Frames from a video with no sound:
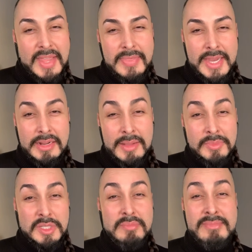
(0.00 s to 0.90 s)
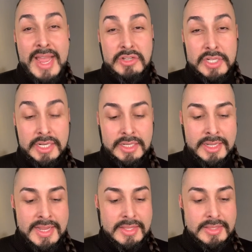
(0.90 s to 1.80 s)
Then comes the magic.
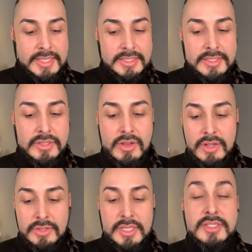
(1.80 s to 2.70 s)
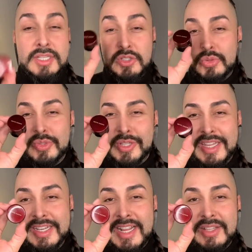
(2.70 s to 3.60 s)
This is called Sensual
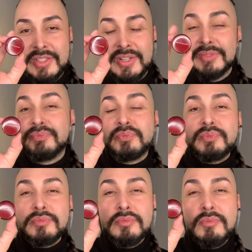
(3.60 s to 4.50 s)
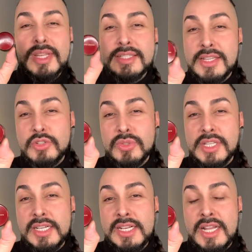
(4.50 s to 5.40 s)
Skin Enhancer. Sensual
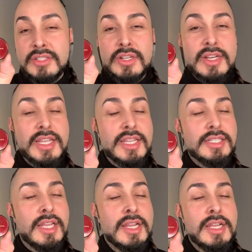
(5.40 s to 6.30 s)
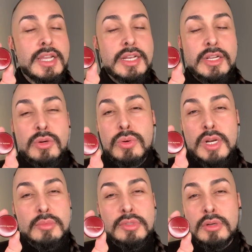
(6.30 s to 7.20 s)
Skin Enhancer is an
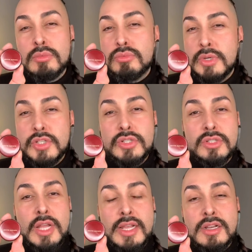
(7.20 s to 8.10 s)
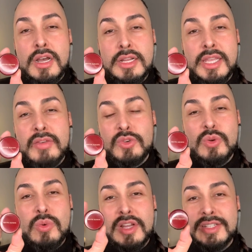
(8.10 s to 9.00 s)
incredible, original, iconic Kevyn
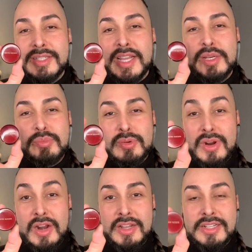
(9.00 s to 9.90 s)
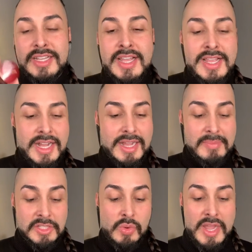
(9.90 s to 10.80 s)
Aucoin designed product.
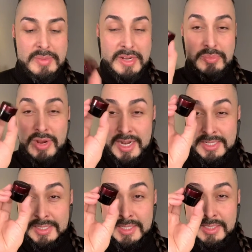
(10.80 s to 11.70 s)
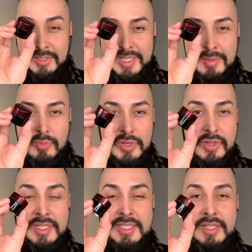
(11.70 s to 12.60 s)
Um, it's quite a bit of product in this little tub when you
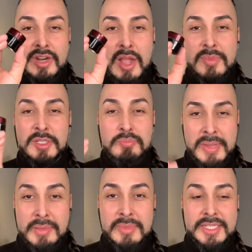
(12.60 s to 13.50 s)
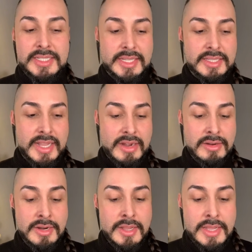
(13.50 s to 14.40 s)
consider how much pigment is in there.